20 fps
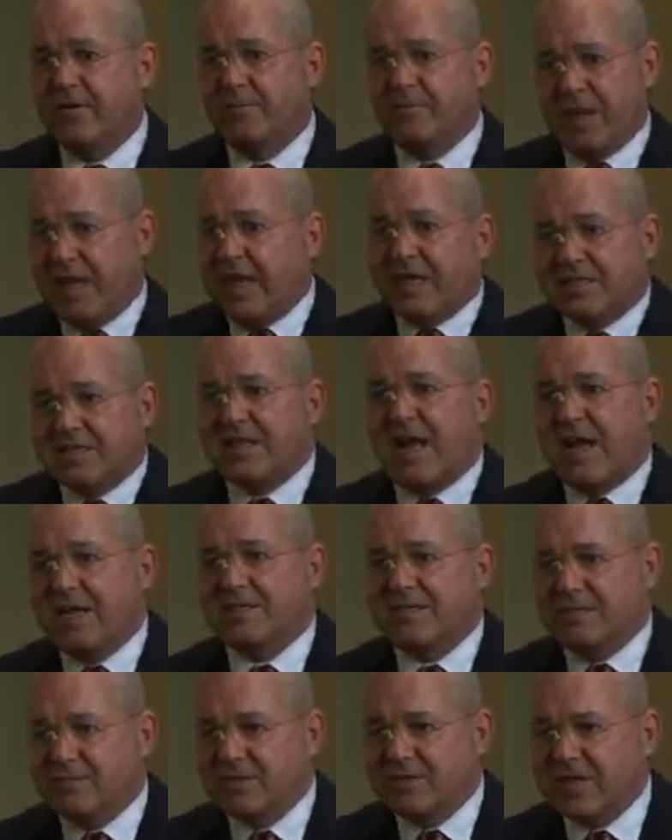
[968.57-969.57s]
picking
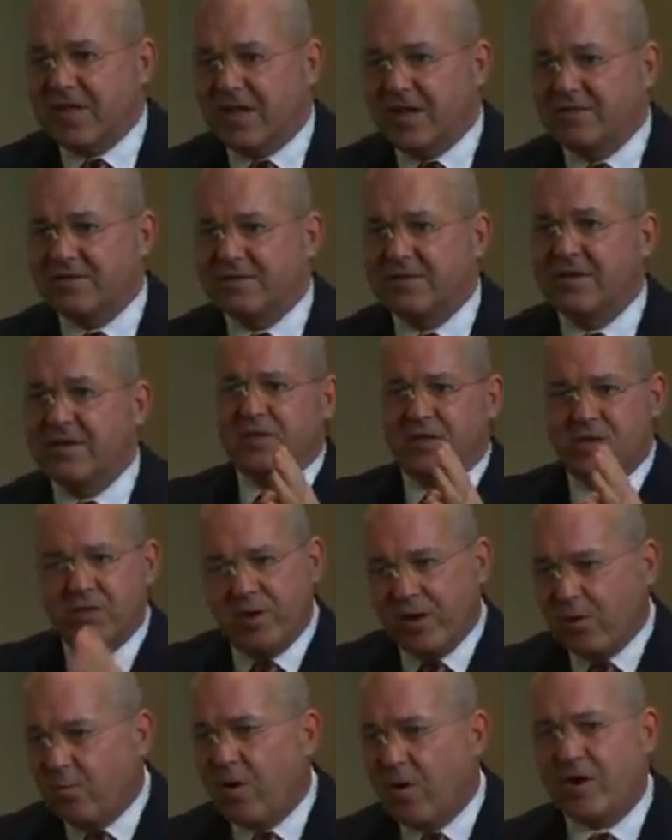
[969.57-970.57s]
stocks themselves, and
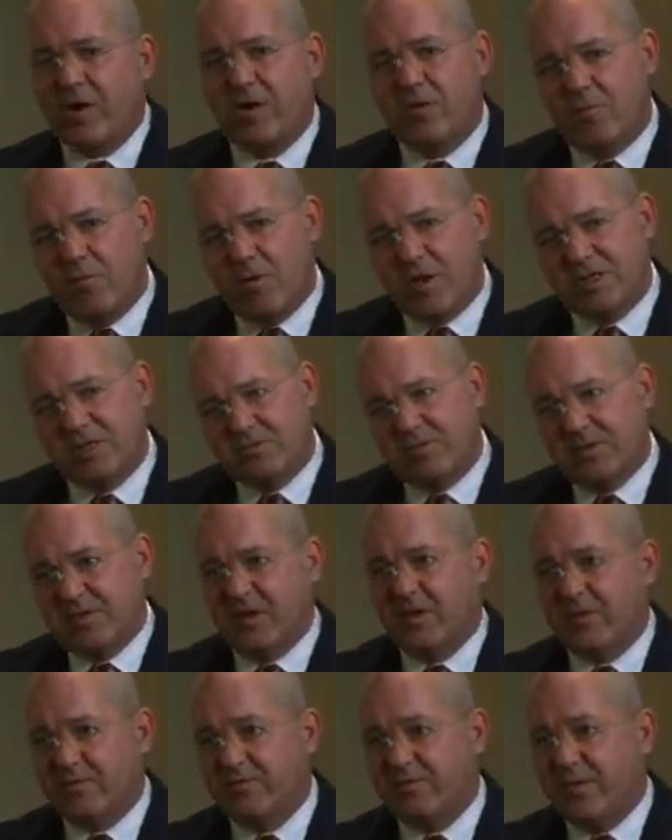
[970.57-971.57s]
doing one-on-ones with
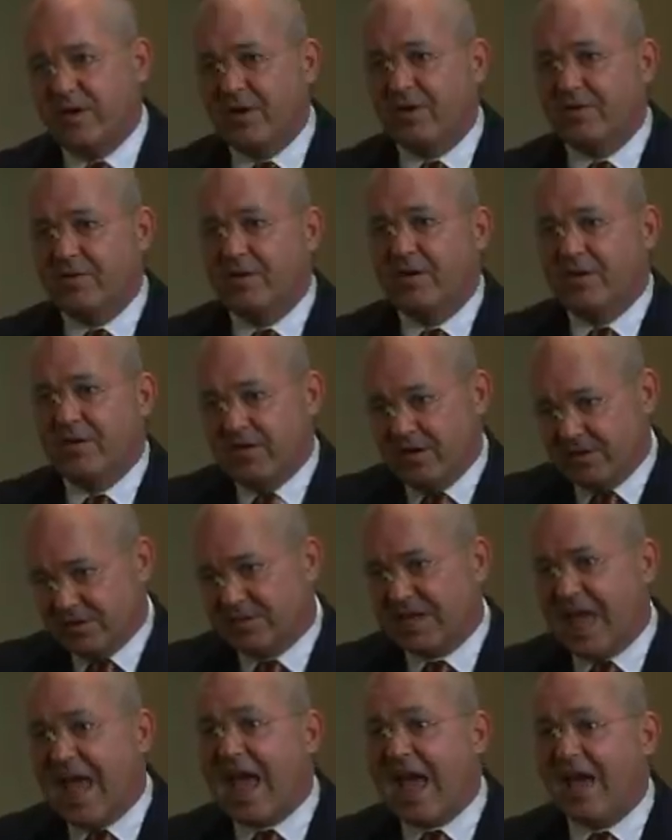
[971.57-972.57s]
their
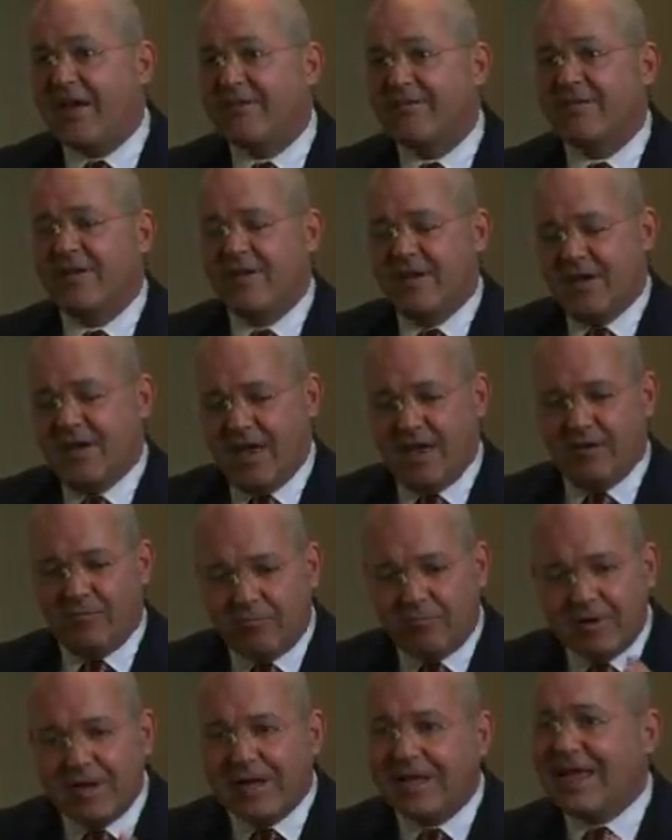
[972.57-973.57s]
staff,
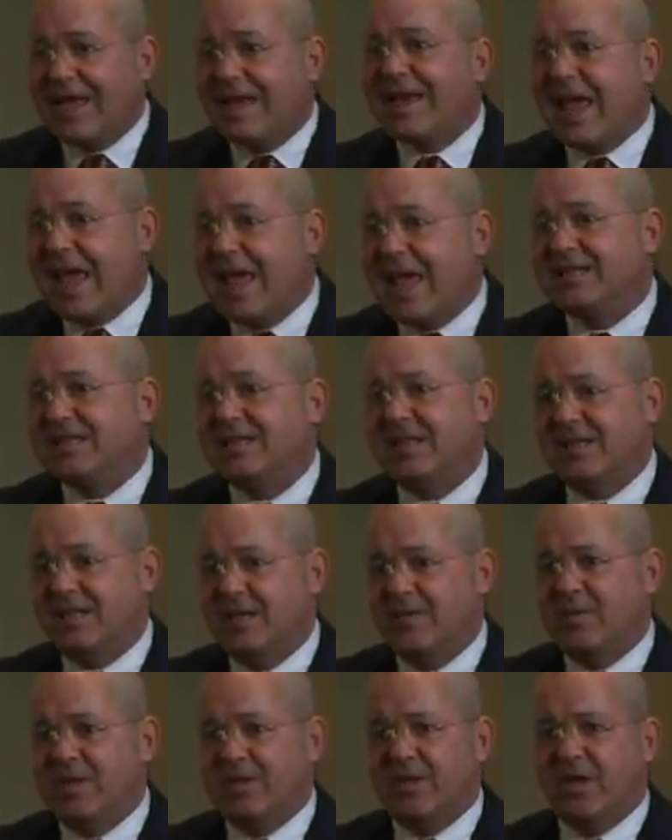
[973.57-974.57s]
and really engaging
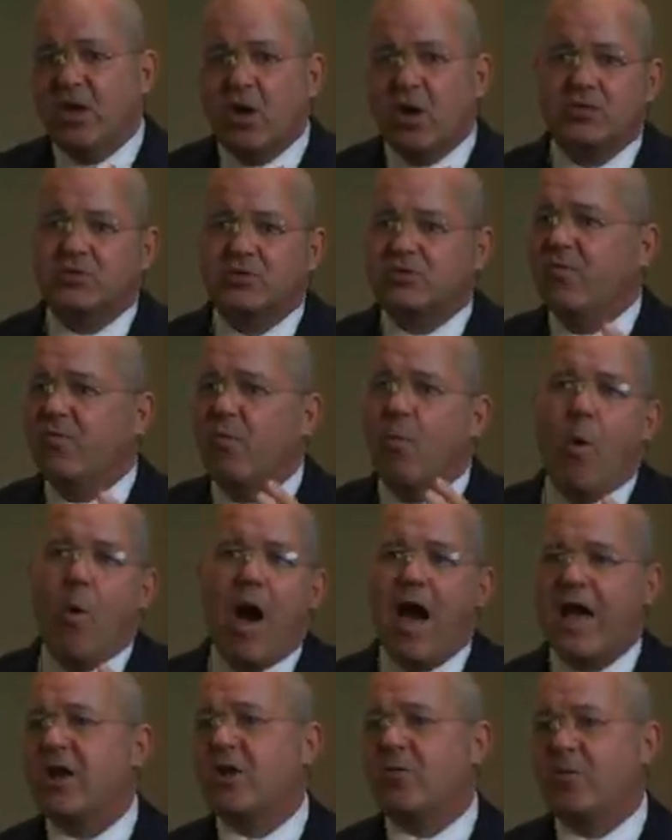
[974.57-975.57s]
them in the culture of
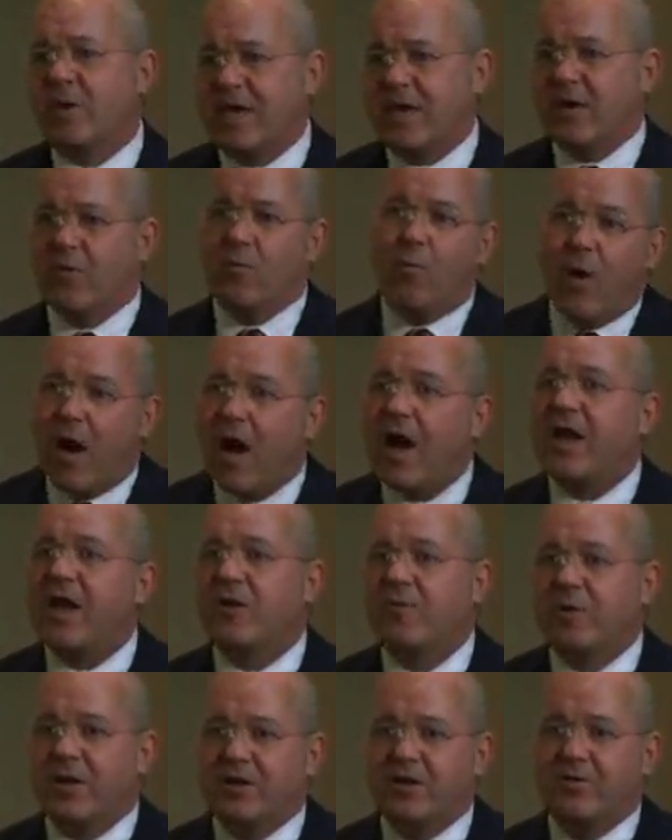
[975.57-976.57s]
why are we here, why are
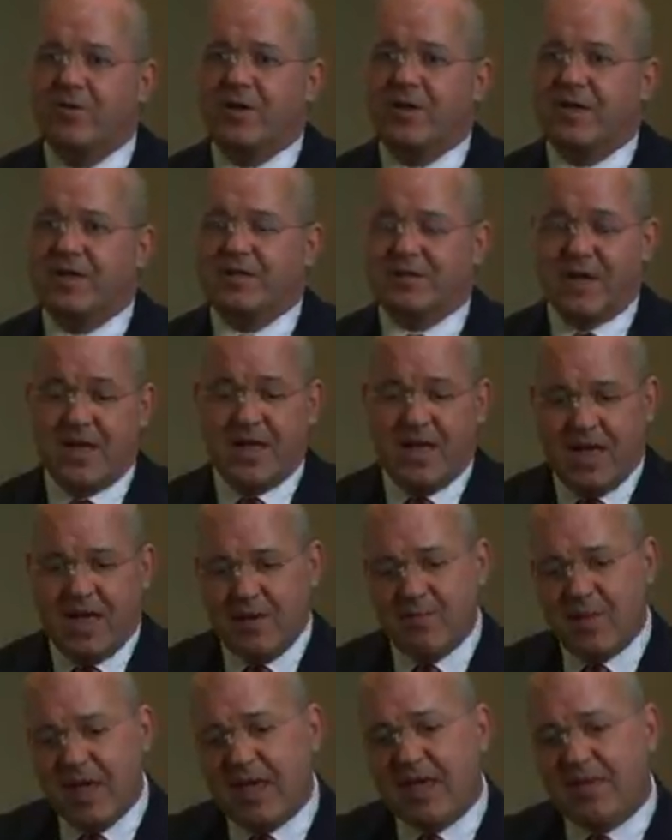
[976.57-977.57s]
we doing this,
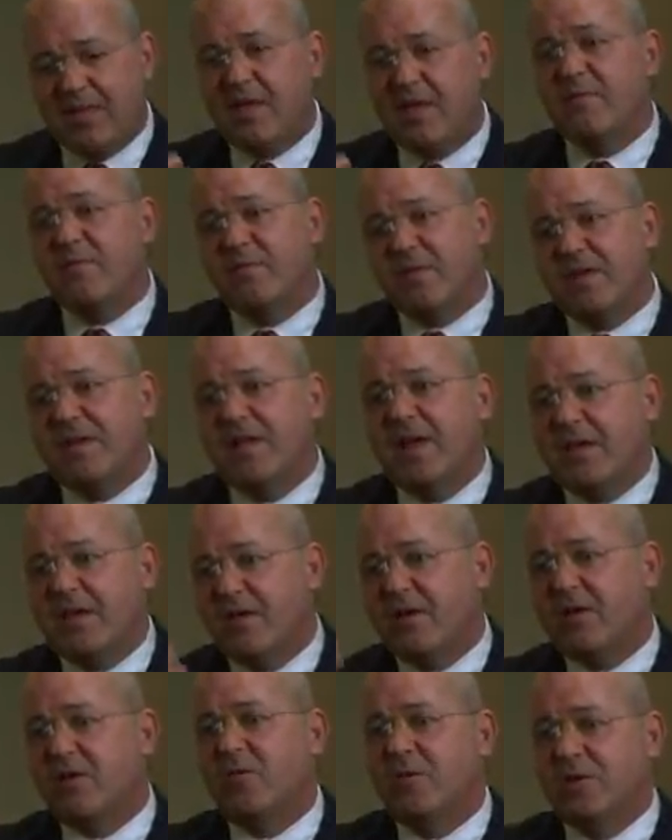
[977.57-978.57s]
and making them feel like
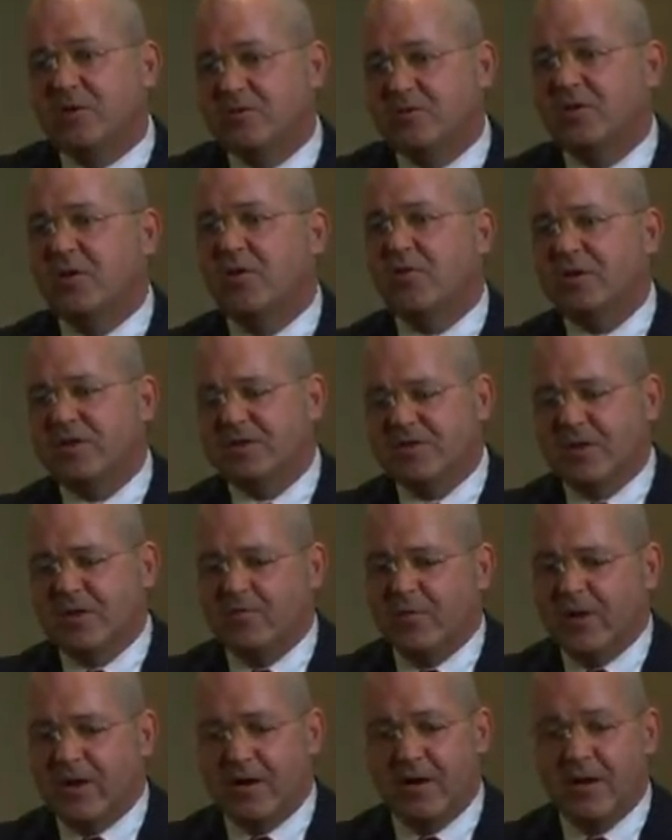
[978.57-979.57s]
their careers are going
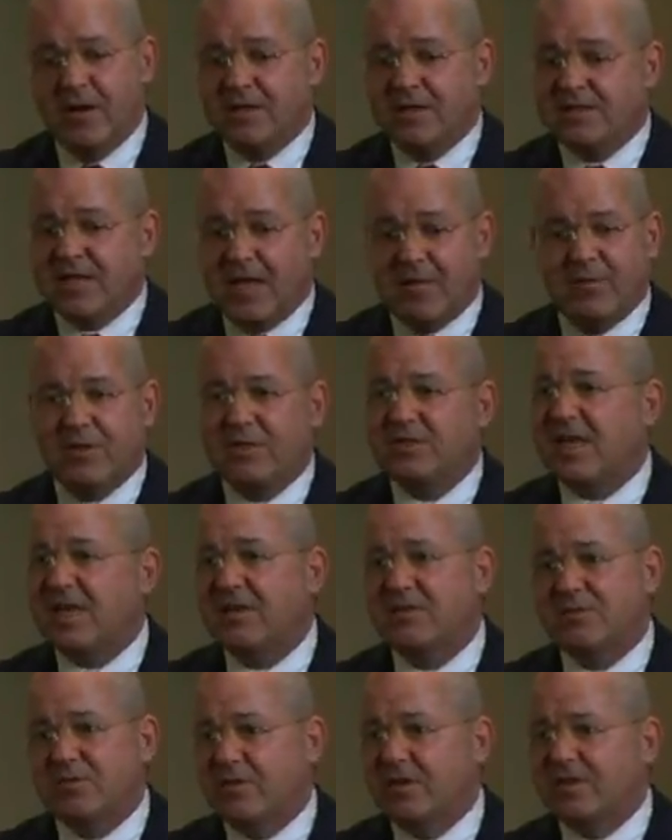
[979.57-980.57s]
somewhere. Same with the
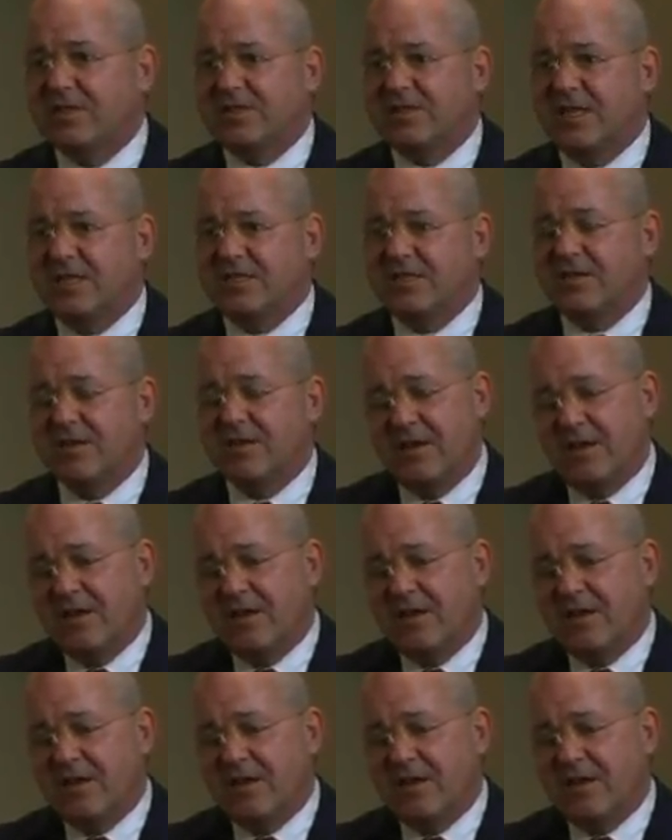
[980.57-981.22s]
sales organization.